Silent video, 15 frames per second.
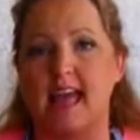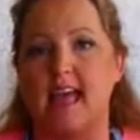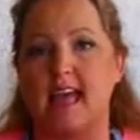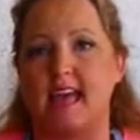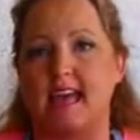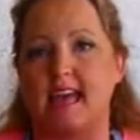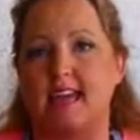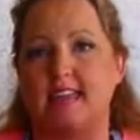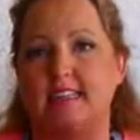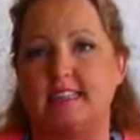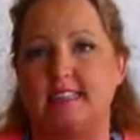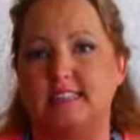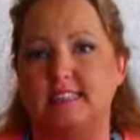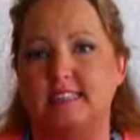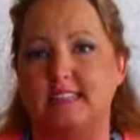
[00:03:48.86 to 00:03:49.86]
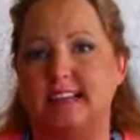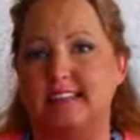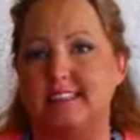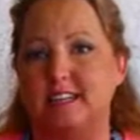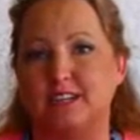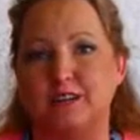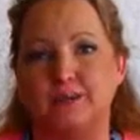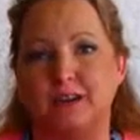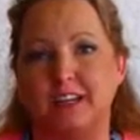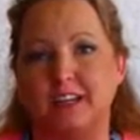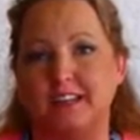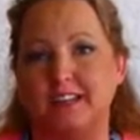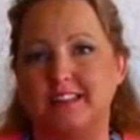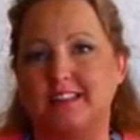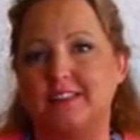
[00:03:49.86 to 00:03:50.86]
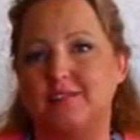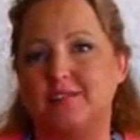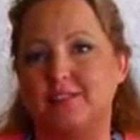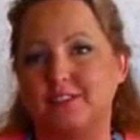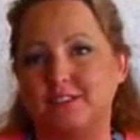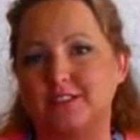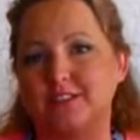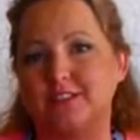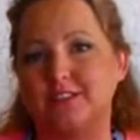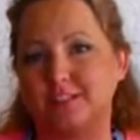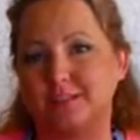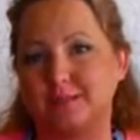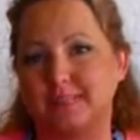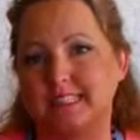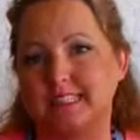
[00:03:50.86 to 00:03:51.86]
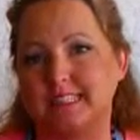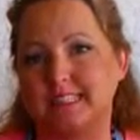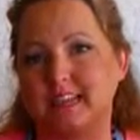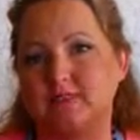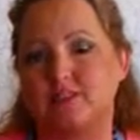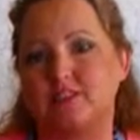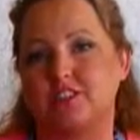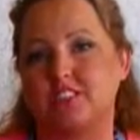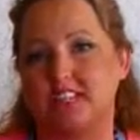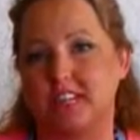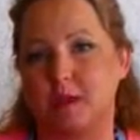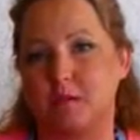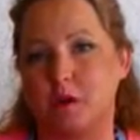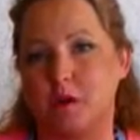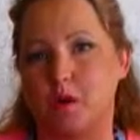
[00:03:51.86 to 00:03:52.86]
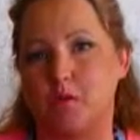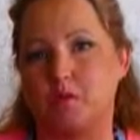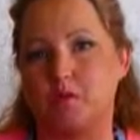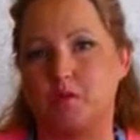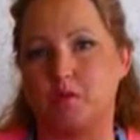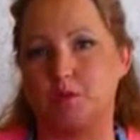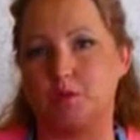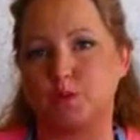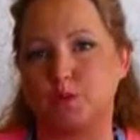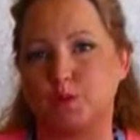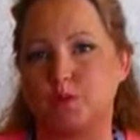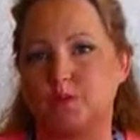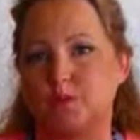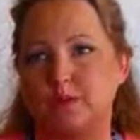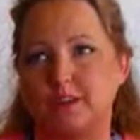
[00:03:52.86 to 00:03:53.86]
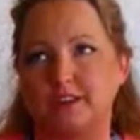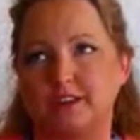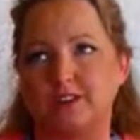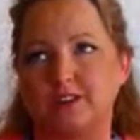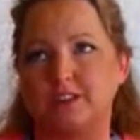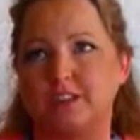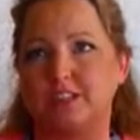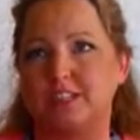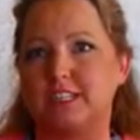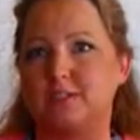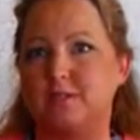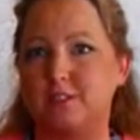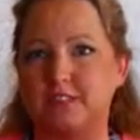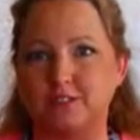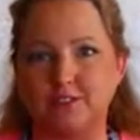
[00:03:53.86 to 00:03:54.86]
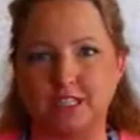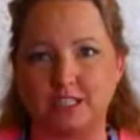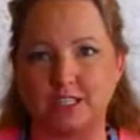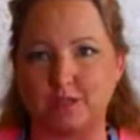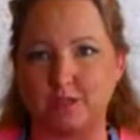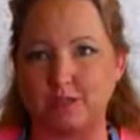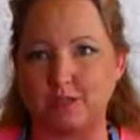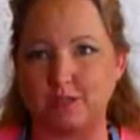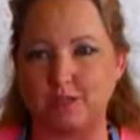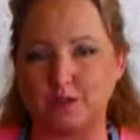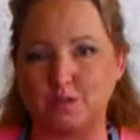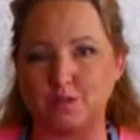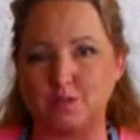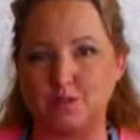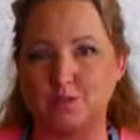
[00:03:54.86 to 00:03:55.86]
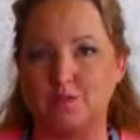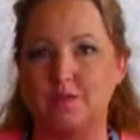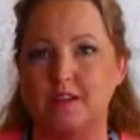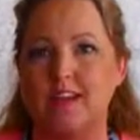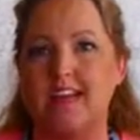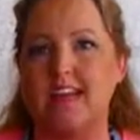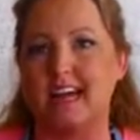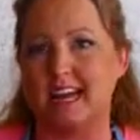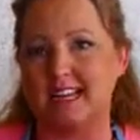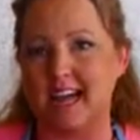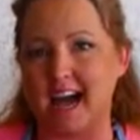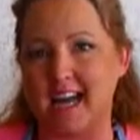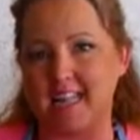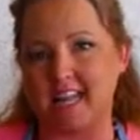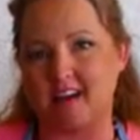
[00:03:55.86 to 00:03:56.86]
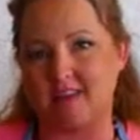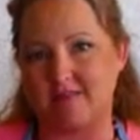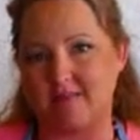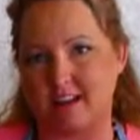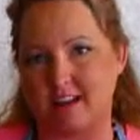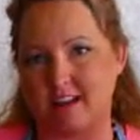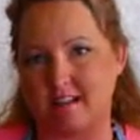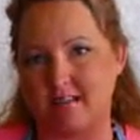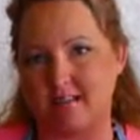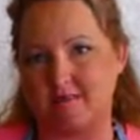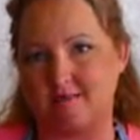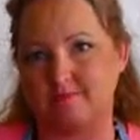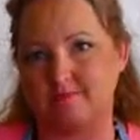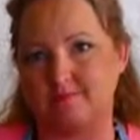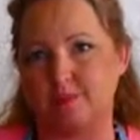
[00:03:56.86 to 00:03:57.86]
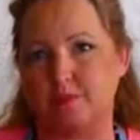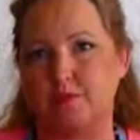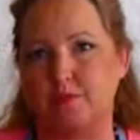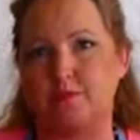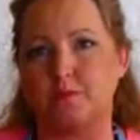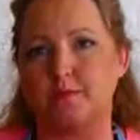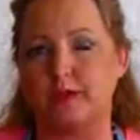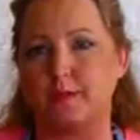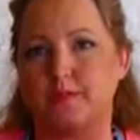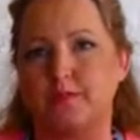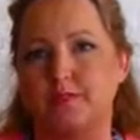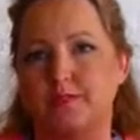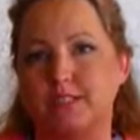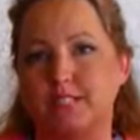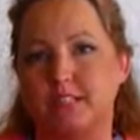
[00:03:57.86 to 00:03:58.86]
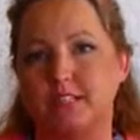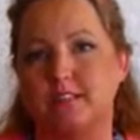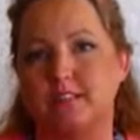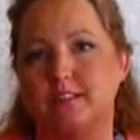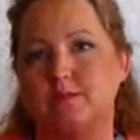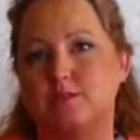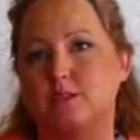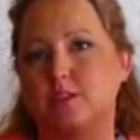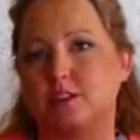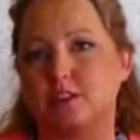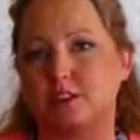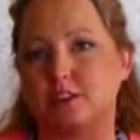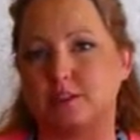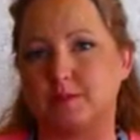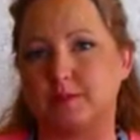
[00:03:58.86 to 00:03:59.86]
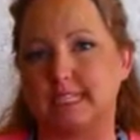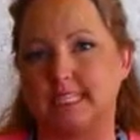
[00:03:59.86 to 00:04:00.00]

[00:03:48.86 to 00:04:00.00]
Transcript: And I tell you what, the first 30 minutes after she came home from school, where she would just go into her room and hide out there, you know, maybe 15-30